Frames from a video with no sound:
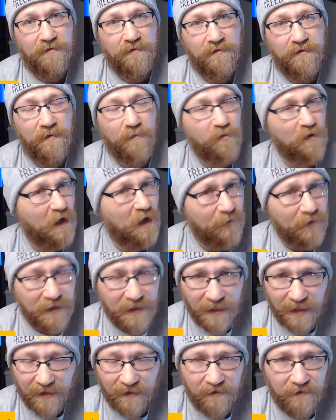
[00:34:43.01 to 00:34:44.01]
The
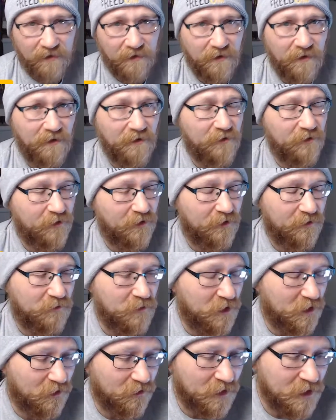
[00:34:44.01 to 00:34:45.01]
propaganda,
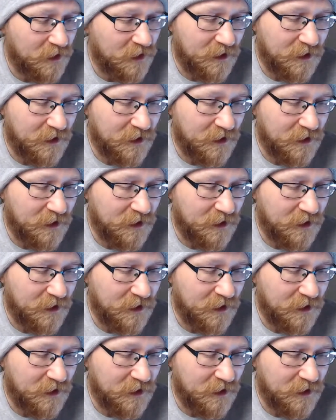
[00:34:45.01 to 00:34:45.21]
the,